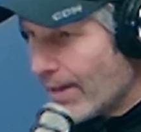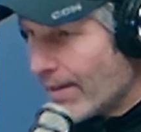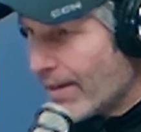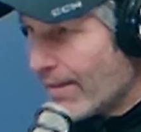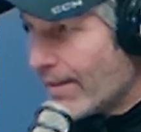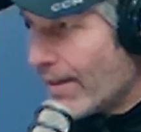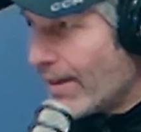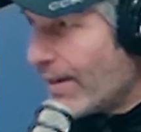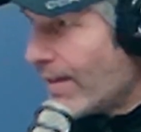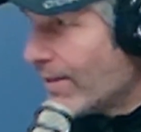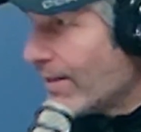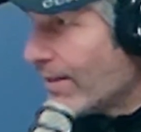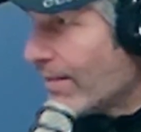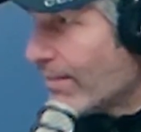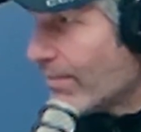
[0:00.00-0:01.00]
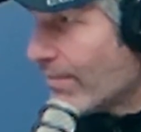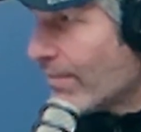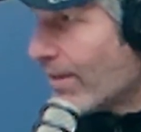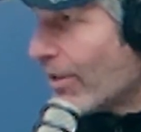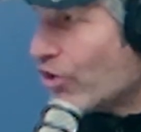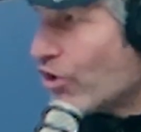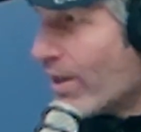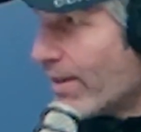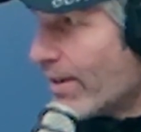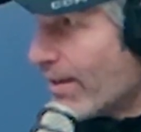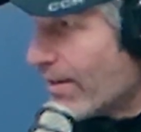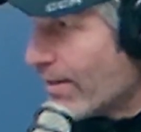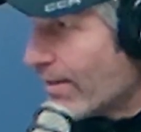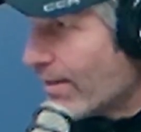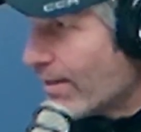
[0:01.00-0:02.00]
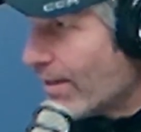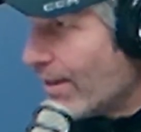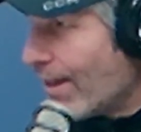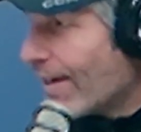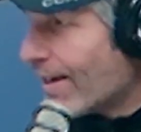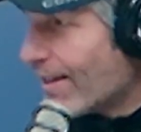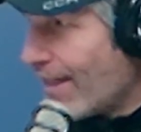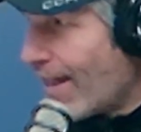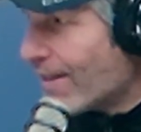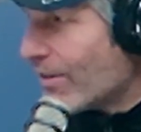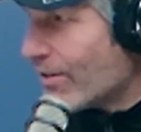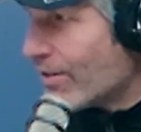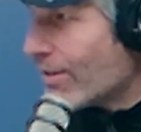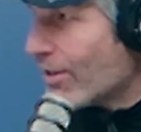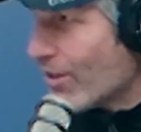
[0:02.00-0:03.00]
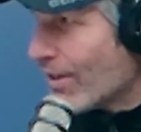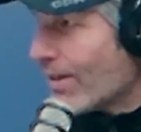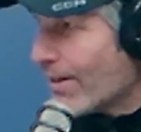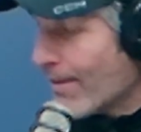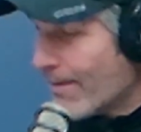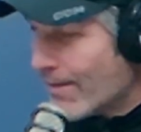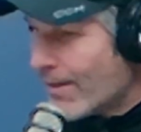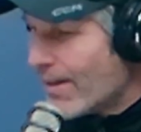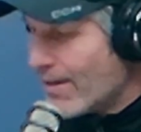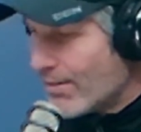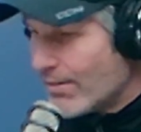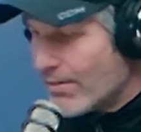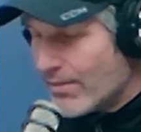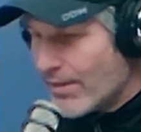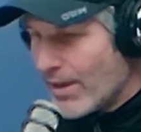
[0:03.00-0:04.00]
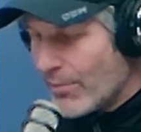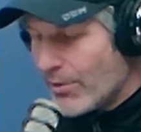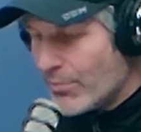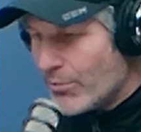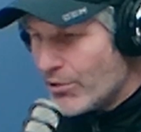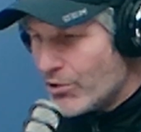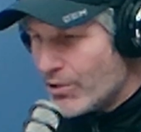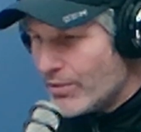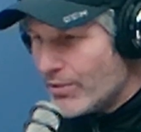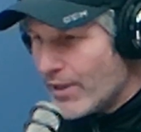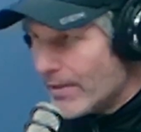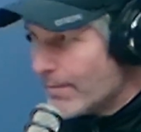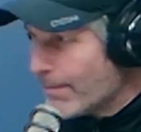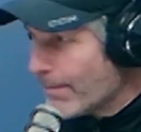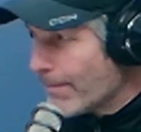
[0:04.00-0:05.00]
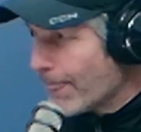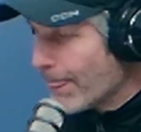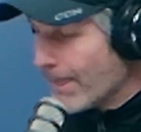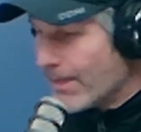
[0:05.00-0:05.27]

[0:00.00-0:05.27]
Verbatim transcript: Got to get that on the agenda. Lot it's of, fun. Lot, we should go to a game. Yeah, yeah. yeah I only we, we went to one,